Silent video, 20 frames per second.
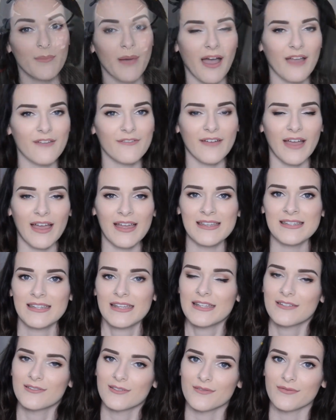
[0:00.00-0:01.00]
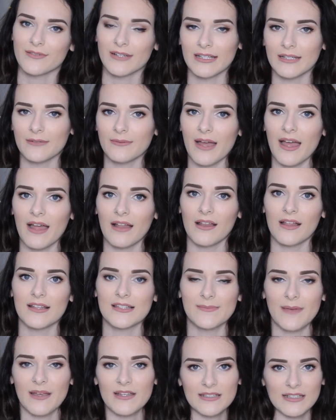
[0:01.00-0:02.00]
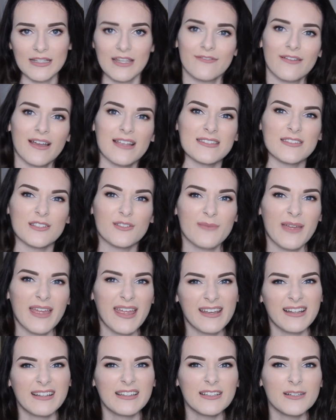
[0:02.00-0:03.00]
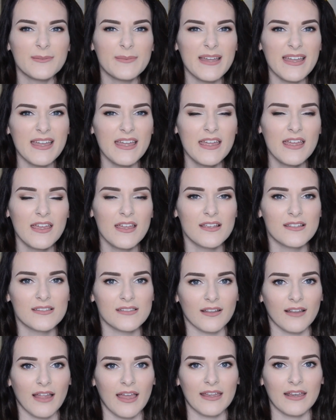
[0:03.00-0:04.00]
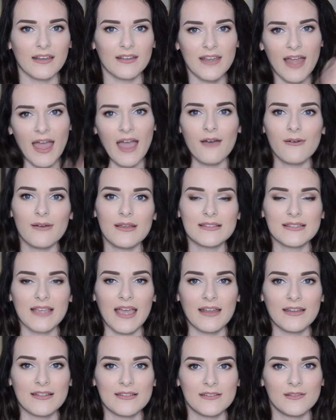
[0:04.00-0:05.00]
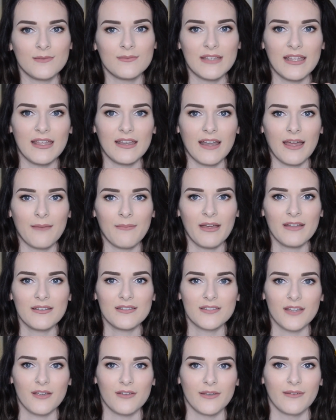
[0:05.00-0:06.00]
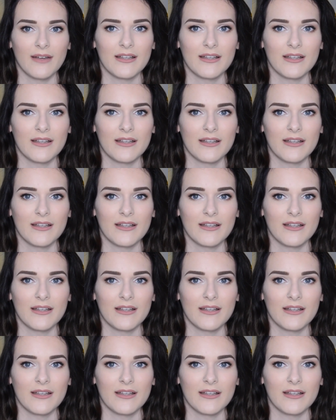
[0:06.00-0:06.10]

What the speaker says: but I find it does really well, especially if I zoom it in a little bit. So now it's kind of zoomed in. I might show you